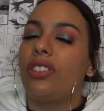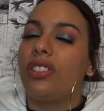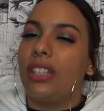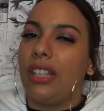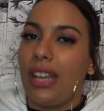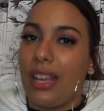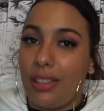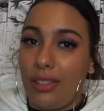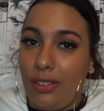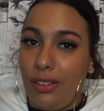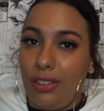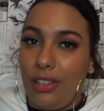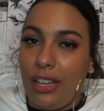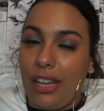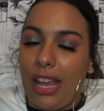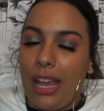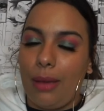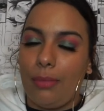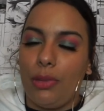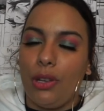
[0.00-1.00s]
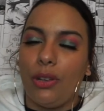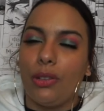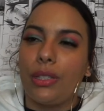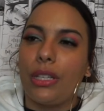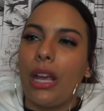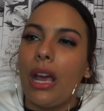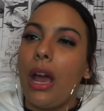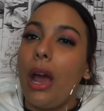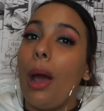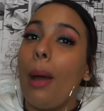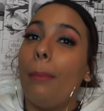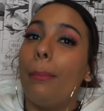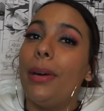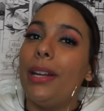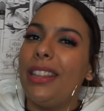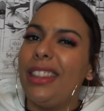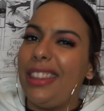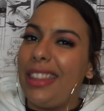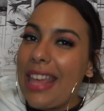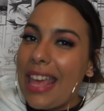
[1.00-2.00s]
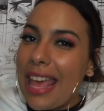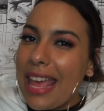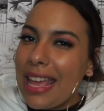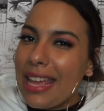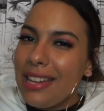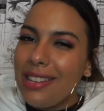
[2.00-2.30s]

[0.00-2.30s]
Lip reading: together in the cameos. But then